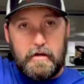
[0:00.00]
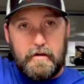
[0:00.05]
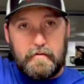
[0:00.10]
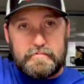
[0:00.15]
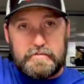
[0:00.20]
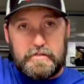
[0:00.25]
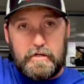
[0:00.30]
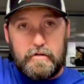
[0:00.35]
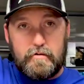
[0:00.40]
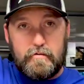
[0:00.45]

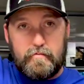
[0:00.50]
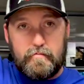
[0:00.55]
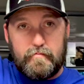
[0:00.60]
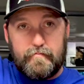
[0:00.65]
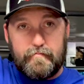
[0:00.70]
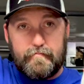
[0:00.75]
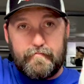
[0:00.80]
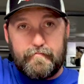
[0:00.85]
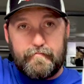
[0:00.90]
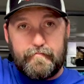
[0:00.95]
have two.
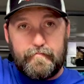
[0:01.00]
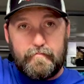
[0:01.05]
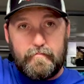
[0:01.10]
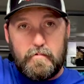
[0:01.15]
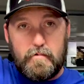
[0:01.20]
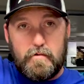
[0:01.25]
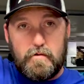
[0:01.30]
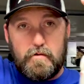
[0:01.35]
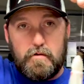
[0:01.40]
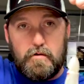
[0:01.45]

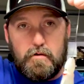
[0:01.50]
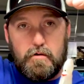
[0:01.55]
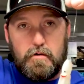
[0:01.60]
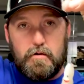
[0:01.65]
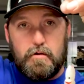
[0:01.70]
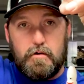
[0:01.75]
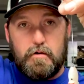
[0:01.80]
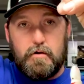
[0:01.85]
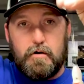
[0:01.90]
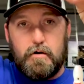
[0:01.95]

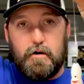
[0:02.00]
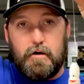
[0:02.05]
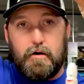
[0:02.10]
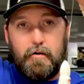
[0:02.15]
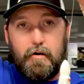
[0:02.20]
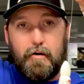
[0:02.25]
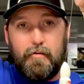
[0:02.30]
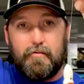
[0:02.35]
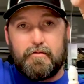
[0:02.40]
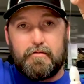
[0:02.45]

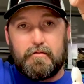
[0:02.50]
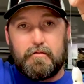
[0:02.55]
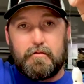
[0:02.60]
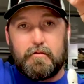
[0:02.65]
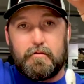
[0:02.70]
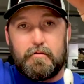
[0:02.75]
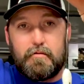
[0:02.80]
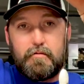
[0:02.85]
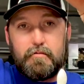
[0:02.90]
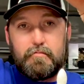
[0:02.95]
I wouldn't
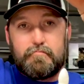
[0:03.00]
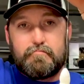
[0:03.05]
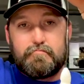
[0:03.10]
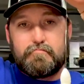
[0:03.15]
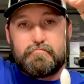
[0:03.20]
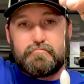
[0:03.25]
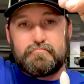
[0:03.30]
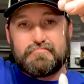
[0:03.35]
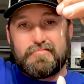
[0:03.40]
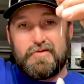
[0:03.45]

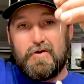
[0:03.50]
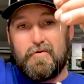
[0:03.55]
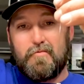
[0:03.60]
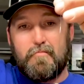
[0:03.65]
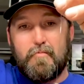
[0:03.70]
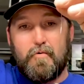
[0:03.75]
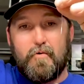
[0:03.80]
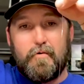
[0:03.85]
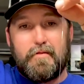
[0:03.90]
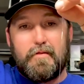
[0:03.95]
go
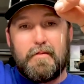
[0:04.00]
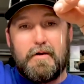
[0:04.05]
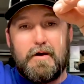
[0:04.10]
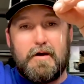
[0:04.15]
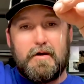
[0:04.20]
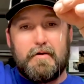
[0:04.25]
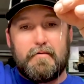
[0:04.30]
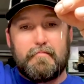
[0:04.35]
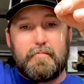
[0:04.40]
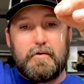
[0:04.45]
more than
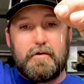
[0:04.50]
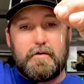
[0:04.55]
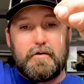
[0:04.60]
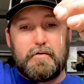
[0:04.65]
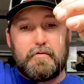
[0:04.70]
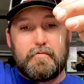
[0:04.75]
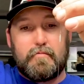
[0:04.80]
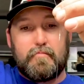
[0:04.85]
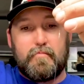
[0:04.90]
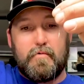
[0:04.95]
that,
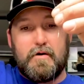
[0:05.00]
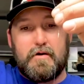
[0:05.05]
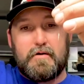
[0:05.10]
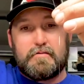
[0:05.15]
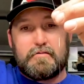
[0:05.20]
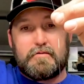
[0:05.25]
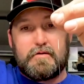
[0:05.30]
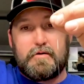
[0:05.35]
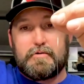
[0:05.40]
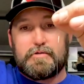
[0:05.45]
but
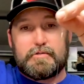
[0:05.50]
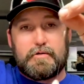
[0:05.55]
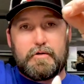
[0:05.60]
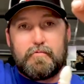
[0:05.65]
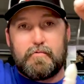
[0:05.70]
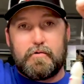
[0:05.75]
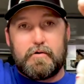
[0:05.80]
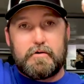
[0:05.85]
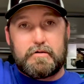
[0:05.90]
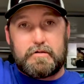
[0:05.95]
one usually
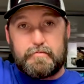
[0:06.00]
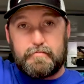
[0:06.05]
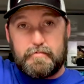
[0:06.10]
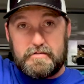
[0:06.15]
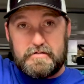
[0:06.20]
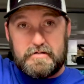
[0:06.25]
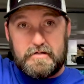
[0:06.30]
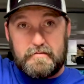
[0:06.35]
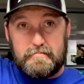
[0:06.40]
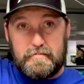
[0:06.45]
works,
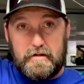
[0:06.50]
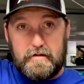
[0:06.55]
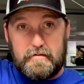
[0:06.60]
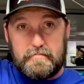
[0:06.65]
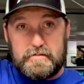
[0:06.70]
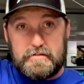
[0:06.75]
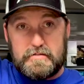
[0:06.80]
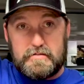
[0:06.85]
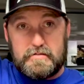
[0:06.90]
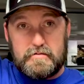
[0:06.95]
but
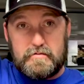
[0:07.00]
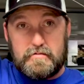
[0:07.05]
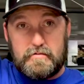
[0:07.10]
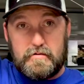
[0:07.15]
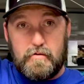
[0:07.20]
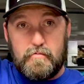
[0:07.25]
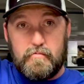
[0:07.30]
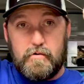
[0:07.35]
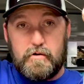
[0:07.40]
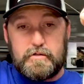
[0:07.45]
sometimes
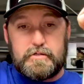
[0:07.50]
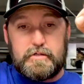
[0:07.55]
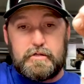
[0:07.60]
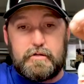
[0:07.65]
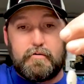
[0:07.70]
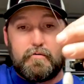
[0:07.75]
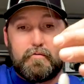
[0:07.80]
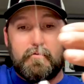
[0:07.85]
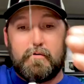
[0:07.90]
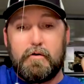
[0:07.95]
you want
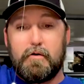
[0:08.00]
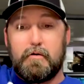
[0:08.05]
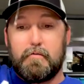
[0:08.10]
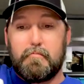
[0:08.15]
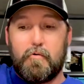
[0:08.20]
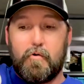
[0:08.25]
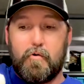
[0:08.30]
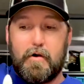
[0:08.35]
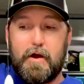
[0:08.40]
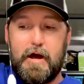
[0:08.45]
two,
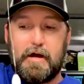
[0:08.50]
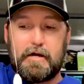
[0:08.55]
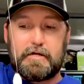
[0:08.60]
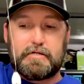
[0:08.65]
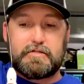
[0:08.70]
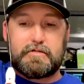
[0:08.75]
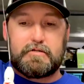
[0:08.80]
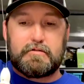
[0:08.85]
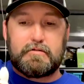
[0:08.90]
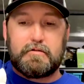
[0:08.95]
more
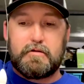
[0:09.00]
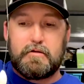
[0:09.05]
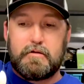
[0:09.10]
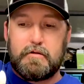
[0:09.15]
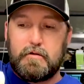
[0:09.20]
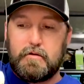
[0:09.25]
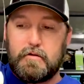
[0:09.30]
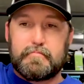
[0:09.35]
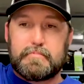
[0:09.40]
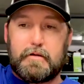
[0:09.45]
action,
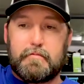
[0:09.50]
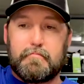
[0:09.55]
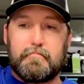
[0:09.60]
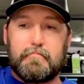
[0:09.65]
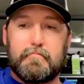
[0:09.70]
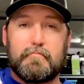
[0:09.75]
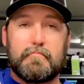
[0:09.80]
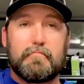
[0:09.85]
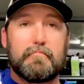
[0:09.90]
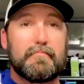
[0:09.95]

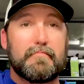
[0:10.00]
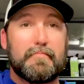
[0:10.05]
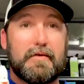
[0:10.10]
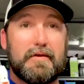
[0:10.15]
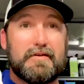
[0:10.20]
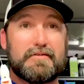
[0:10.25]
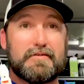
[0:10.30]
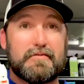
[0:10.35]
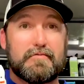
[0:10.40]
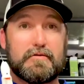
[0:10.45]
something
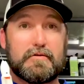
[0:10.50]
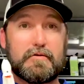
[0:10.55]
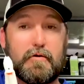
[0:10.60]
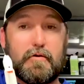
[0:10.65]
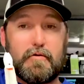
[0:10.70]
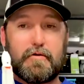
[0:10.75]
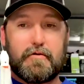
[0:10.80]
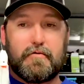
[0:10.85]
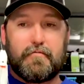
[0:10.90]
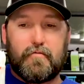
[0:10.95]
easier to
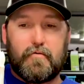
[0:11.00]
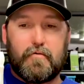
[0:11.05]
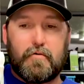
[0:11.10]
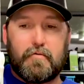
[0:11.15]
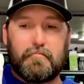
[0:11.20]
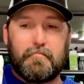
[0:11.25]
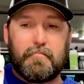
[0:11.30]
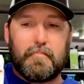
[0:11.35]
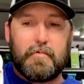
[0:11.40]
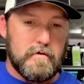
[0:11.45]
target for
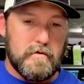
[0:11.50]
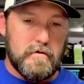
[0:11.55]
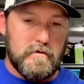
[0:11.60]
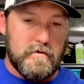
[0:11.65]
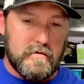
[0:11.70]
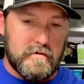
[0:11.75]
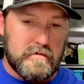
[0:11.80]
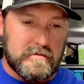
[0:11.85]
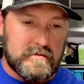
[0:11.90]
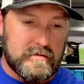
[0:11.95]
them.
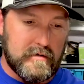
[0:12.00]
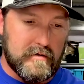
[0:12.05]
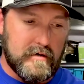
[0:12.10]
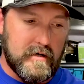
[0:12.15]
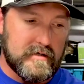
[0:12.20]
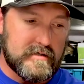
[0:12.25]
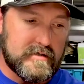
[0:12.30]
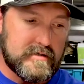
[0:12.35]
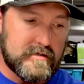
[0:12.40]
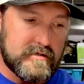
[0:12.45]
So
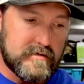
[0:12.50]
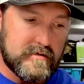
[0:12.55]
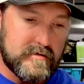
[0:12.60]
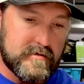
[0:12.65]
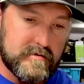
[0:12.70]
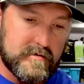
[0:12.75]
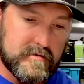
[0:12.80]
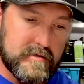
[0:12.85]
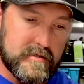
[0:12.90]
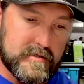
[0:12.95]
that's
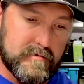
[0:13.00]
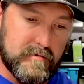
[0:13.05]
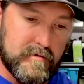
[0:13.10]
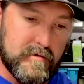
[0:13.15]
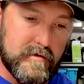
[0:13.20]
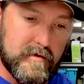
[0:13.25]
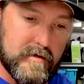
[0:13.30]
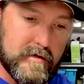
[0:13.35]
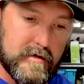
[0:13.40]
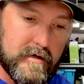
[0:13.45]
what
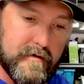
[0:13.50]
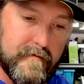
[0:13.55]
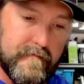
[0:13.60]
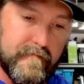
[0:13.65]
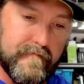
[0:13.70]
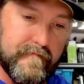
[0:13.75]
it'll look like.